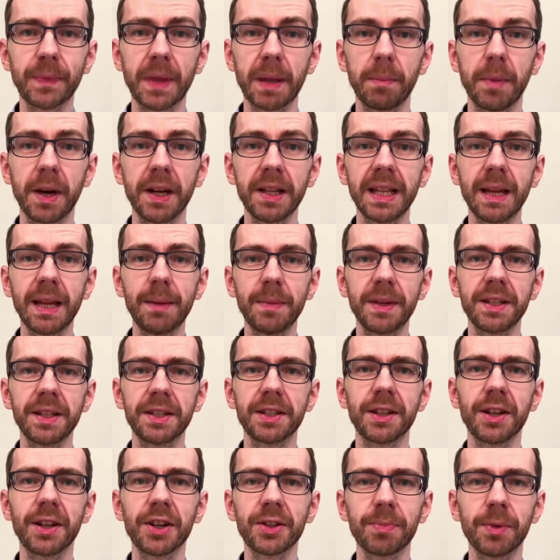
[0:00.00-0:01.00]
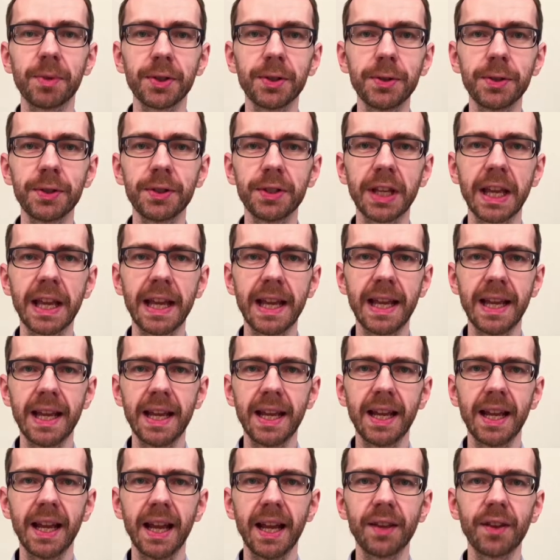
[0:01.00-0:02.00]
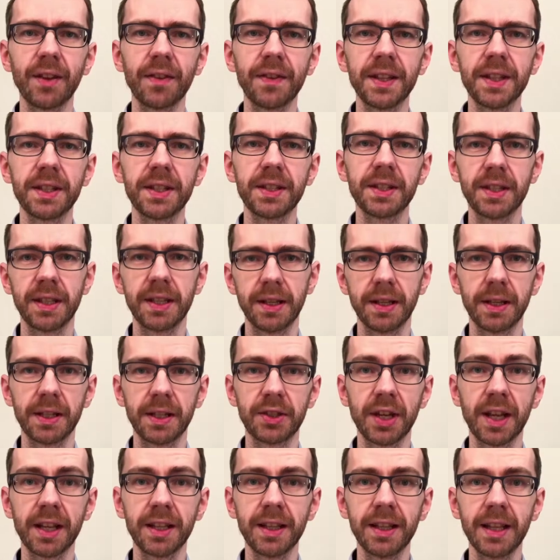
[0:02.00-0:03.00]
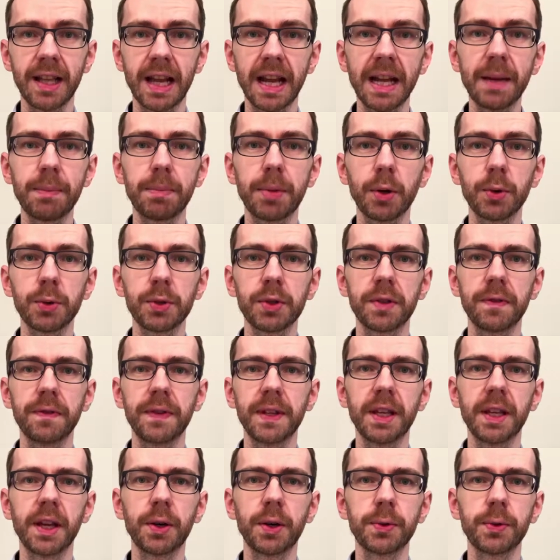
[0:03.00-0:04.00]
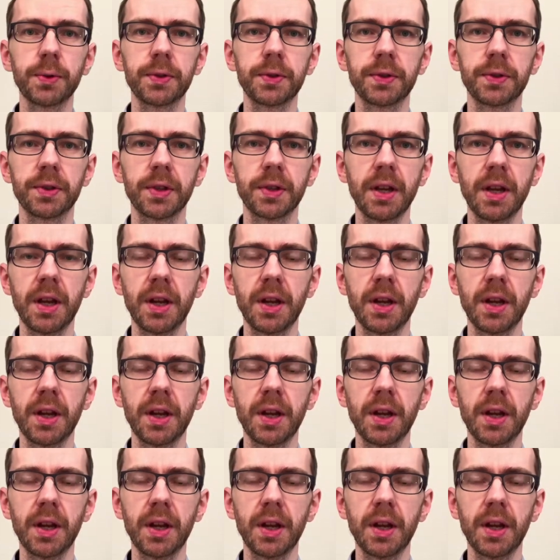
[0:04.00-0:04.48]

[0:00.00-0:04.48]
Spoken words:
My name is Lars Magnus, and on this channel I post videos